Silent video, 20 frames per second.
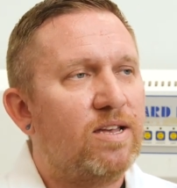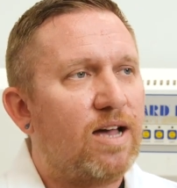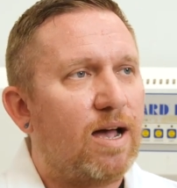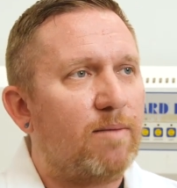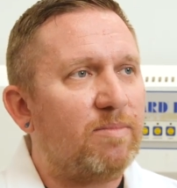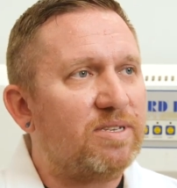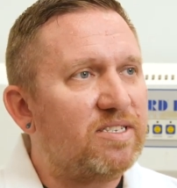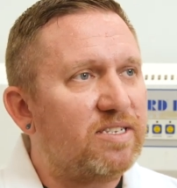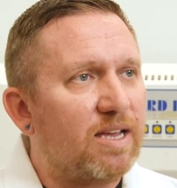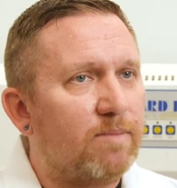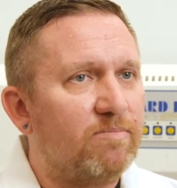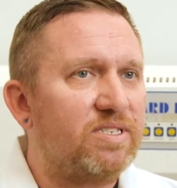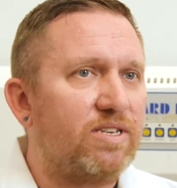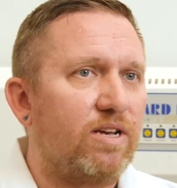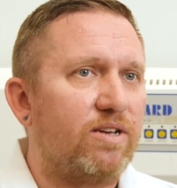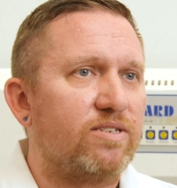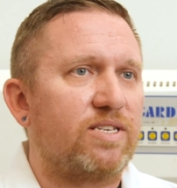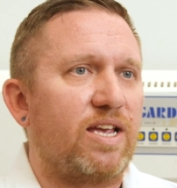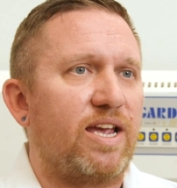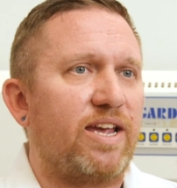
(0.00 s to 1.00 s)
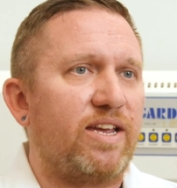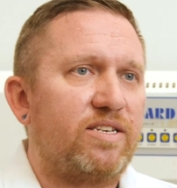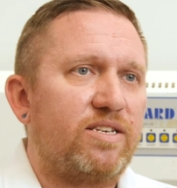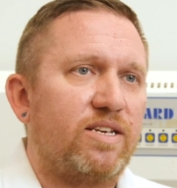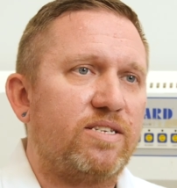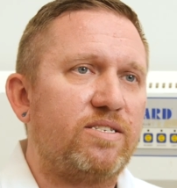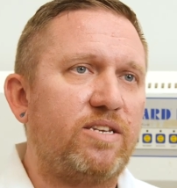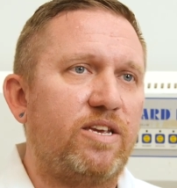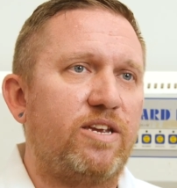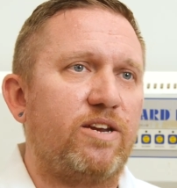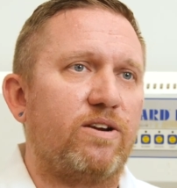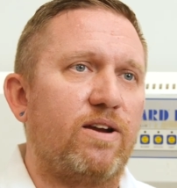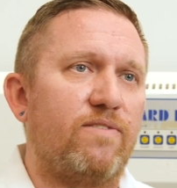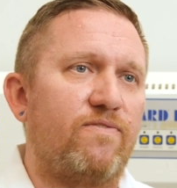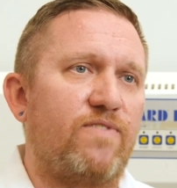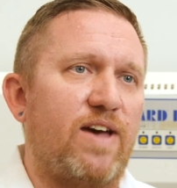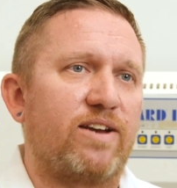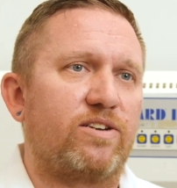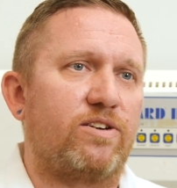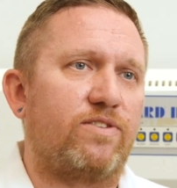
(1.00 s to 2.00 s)
I'm a stem cell scientist here at
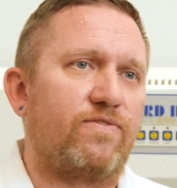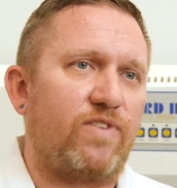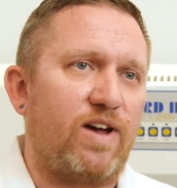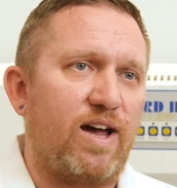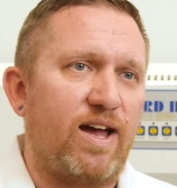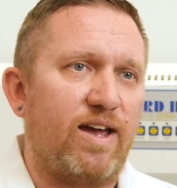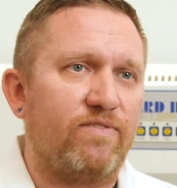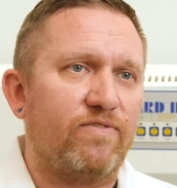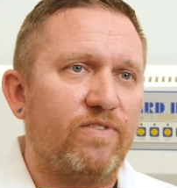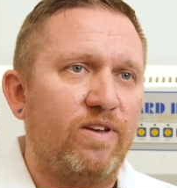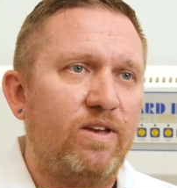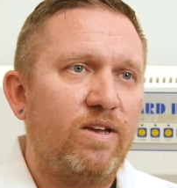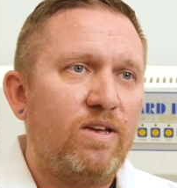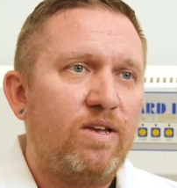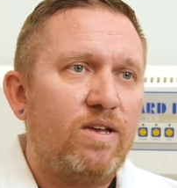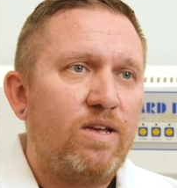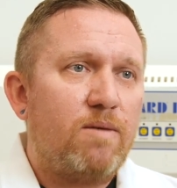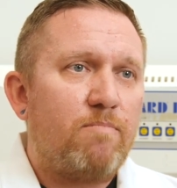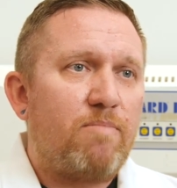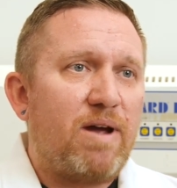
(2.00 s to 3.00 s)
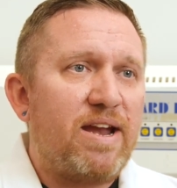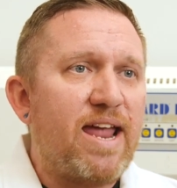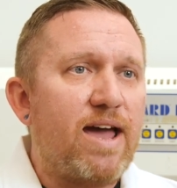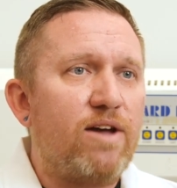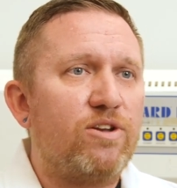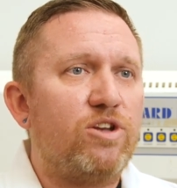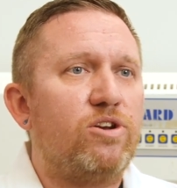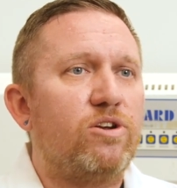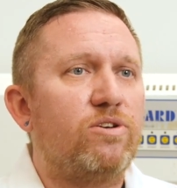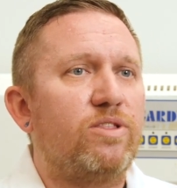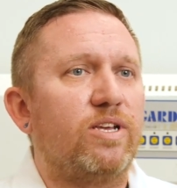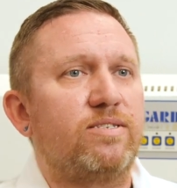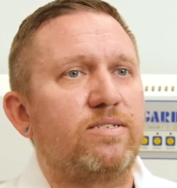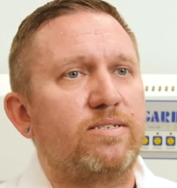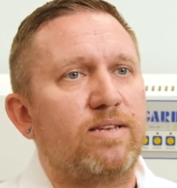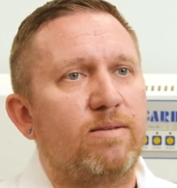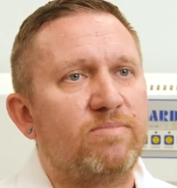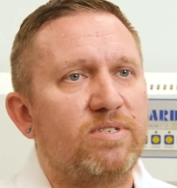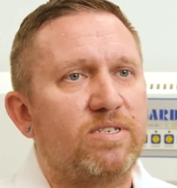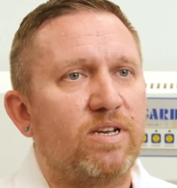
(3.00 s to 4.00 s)
FACTORFIVE. By now you know that
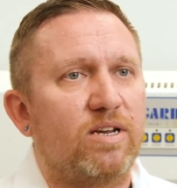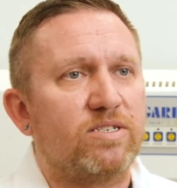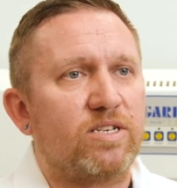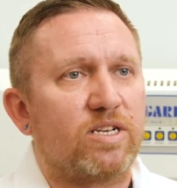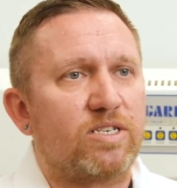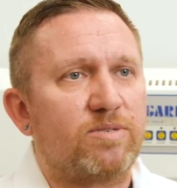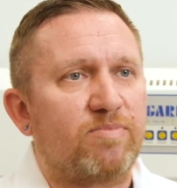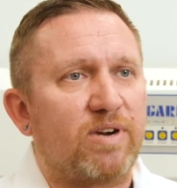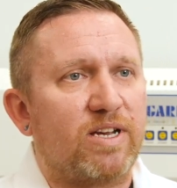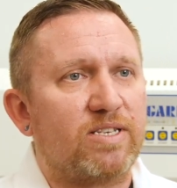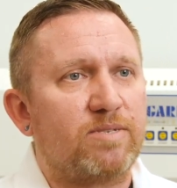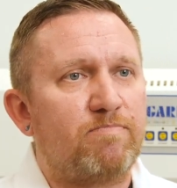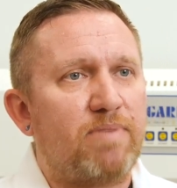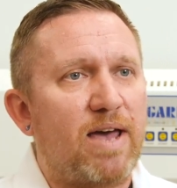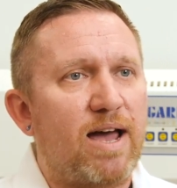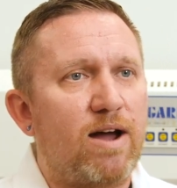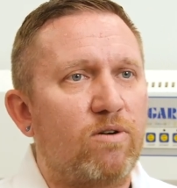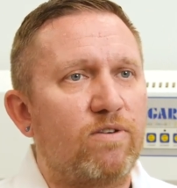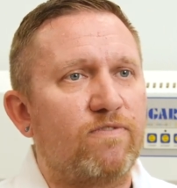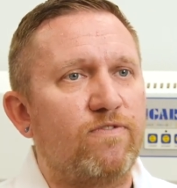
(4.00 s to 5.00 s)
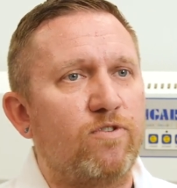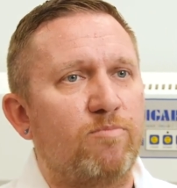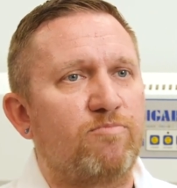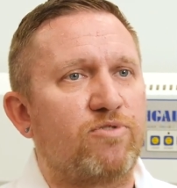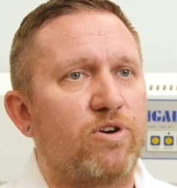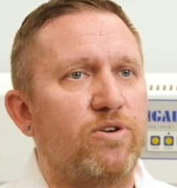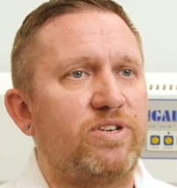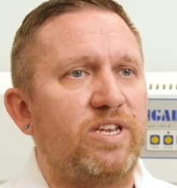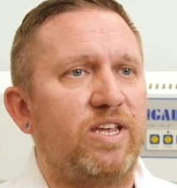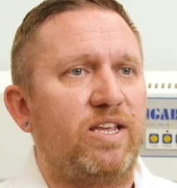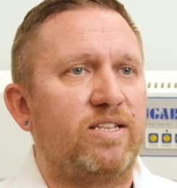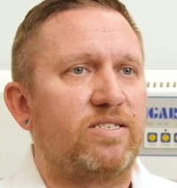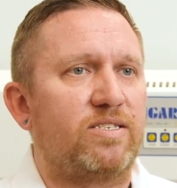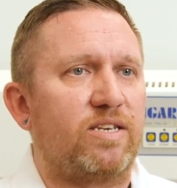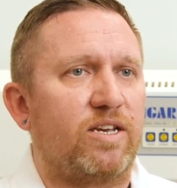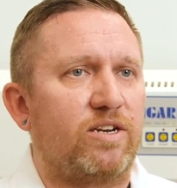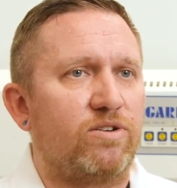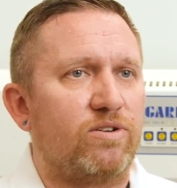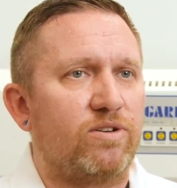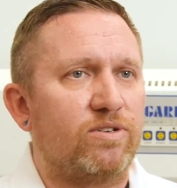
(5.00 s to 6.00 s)
stem cells express powerful protein
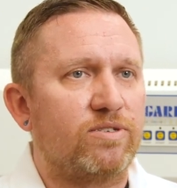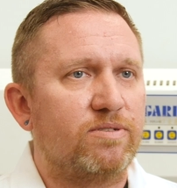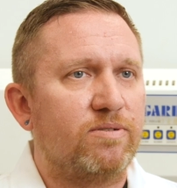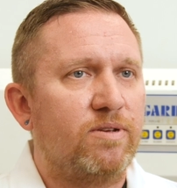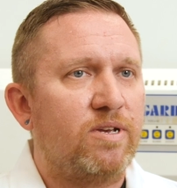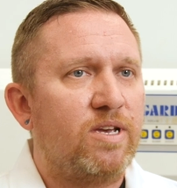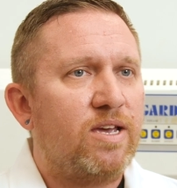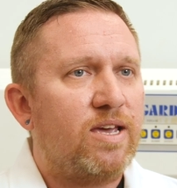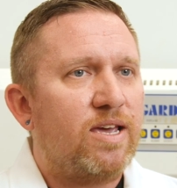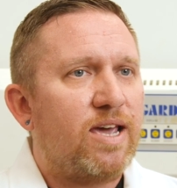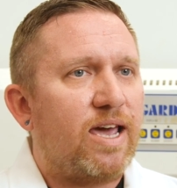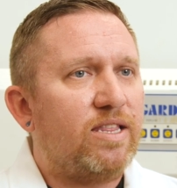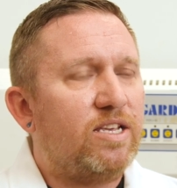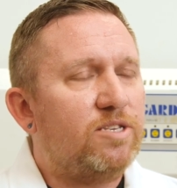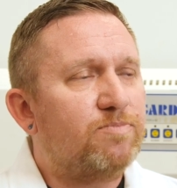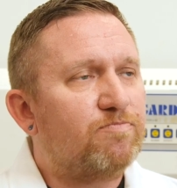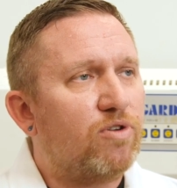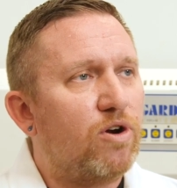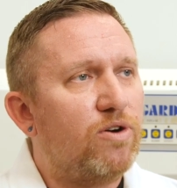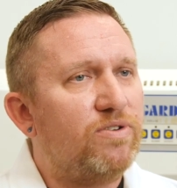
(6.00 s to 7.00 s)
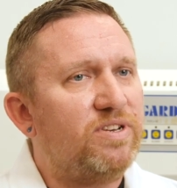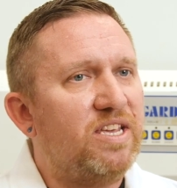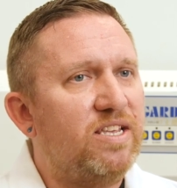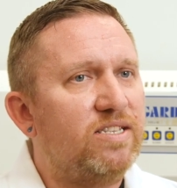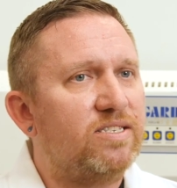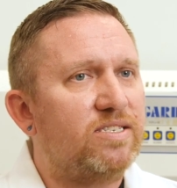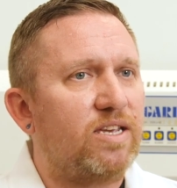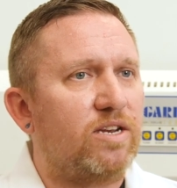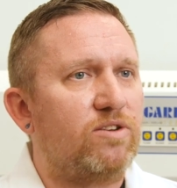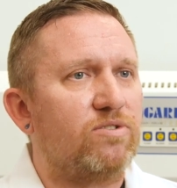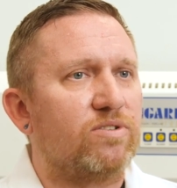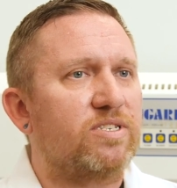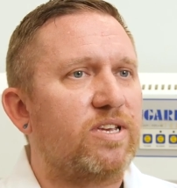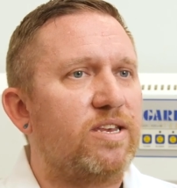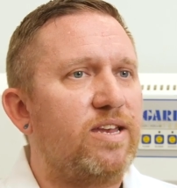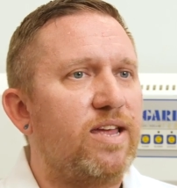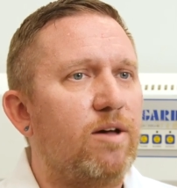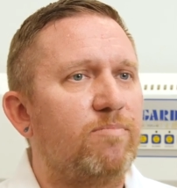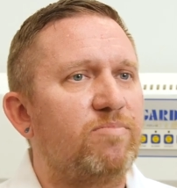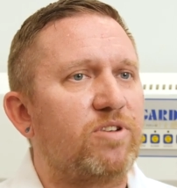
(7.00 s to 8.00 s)
signals, and these protein signals
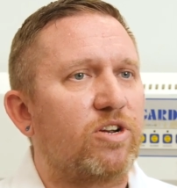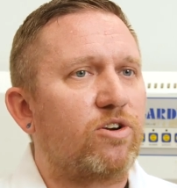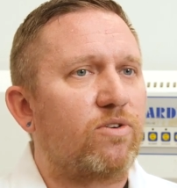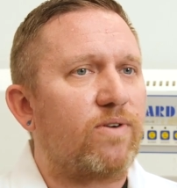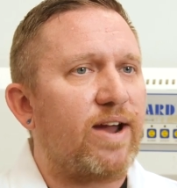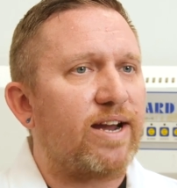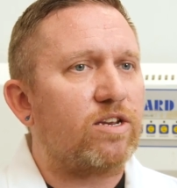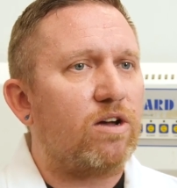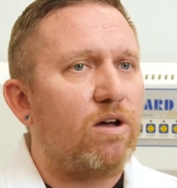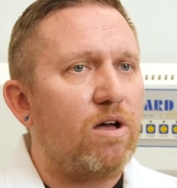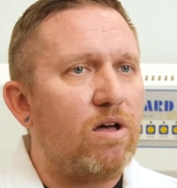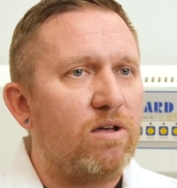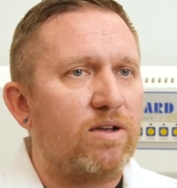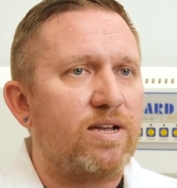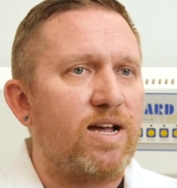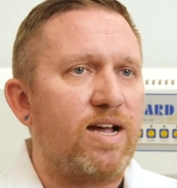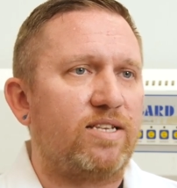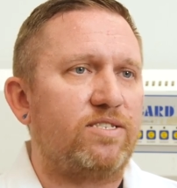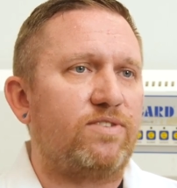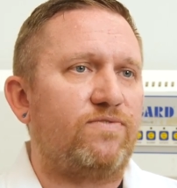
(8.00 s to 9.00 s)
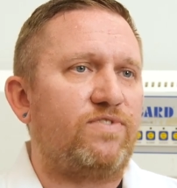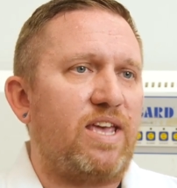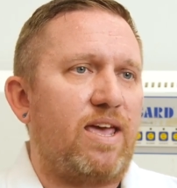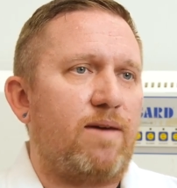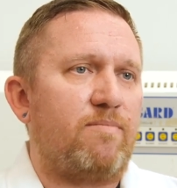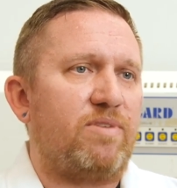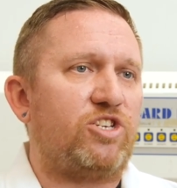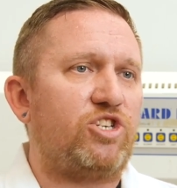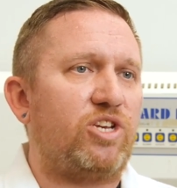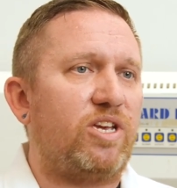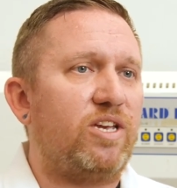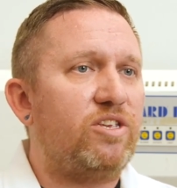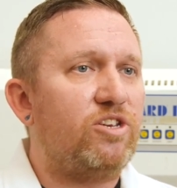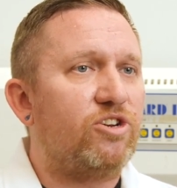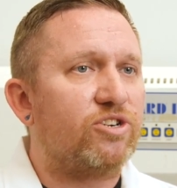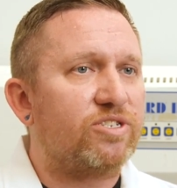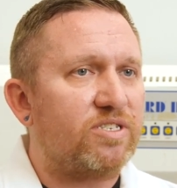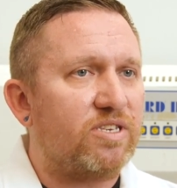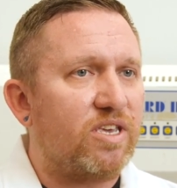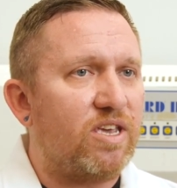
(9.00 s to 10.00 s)
can help to correct all kinds of damage in
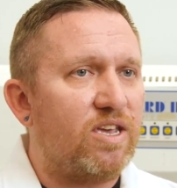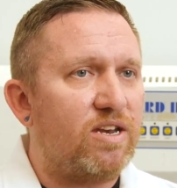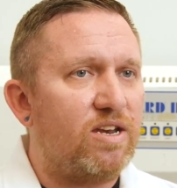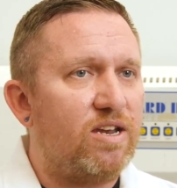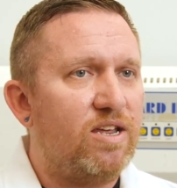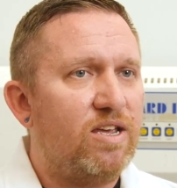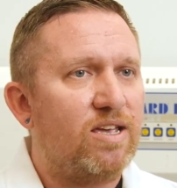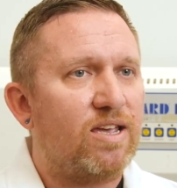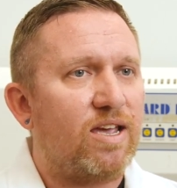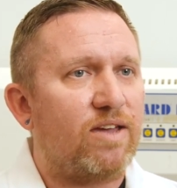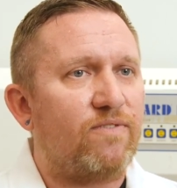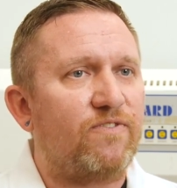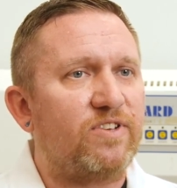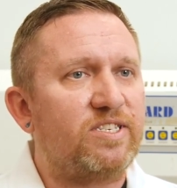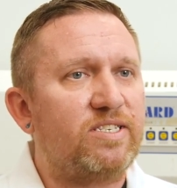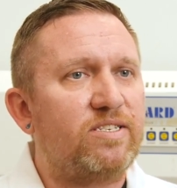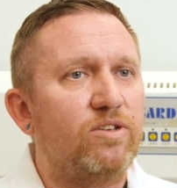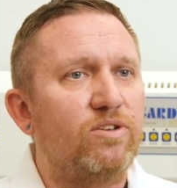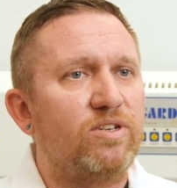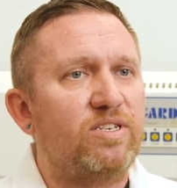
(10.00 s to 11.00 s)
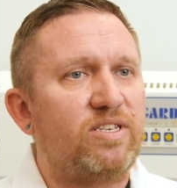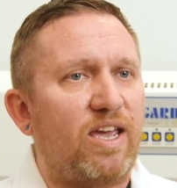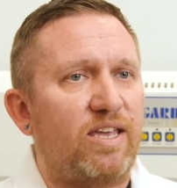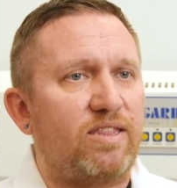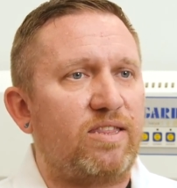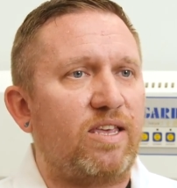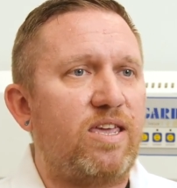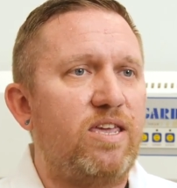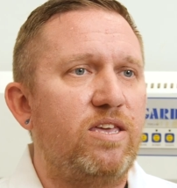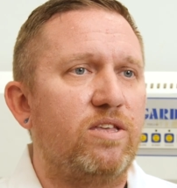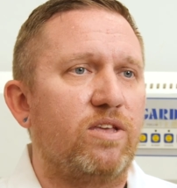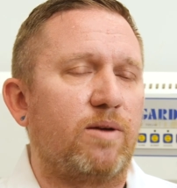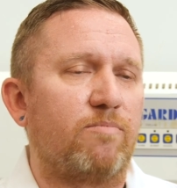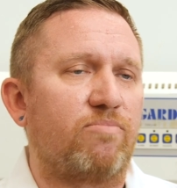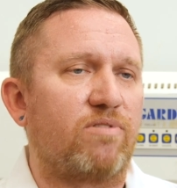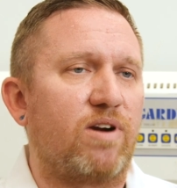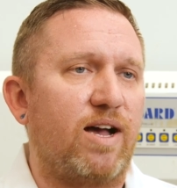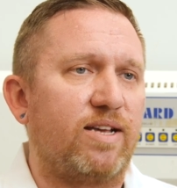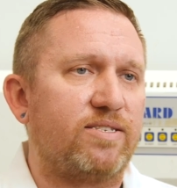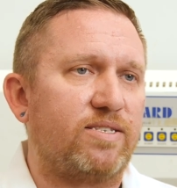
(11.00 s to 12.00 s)
your skin and facilitate the healing
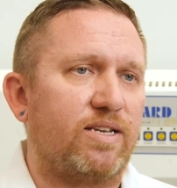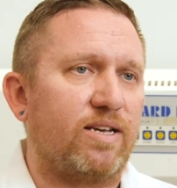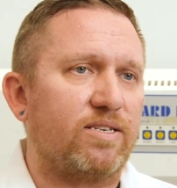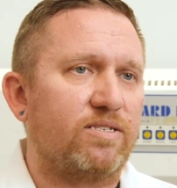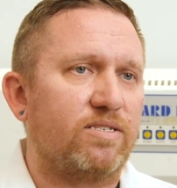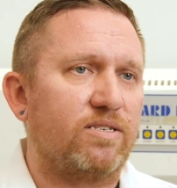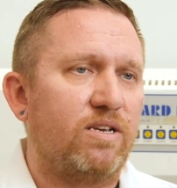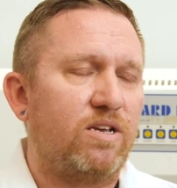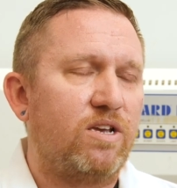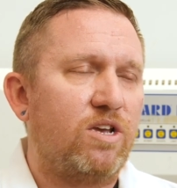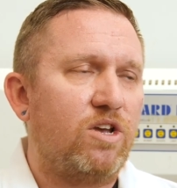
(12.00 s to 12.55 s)
process.